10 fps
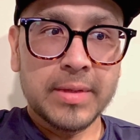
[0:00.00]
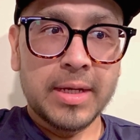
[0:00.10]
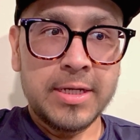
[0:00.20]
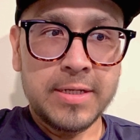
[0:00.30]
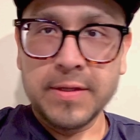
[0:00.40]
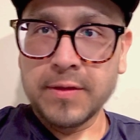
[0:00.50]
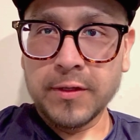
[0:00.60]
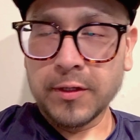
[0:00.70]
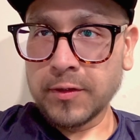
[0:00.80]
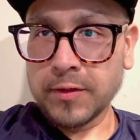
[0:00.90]
anything
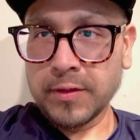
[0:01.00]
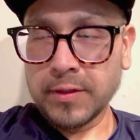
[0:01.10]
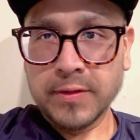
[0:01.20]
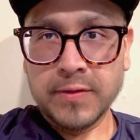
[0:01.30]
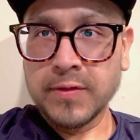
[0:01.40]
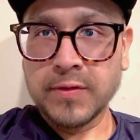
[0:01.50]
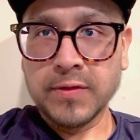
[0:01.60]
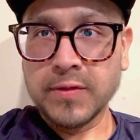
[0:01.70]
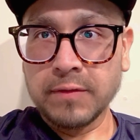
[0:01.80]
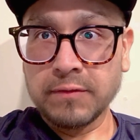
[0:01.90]
thicker than the
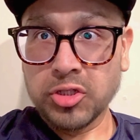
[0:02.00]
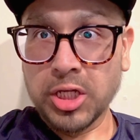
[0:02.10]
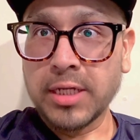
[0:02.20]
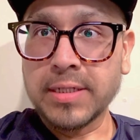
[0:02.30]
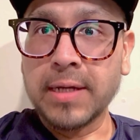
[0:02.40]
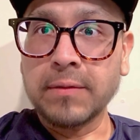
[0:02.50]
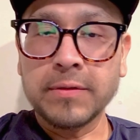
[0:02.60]
consistency of a shakedown.